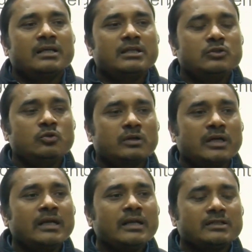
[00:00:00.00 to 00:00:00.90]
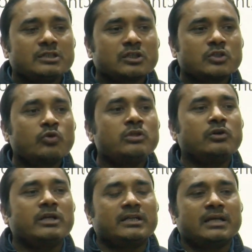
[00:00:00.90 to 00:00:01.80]
You can secure
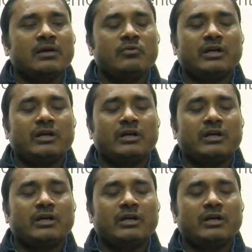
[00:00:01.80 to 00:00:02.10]
your data,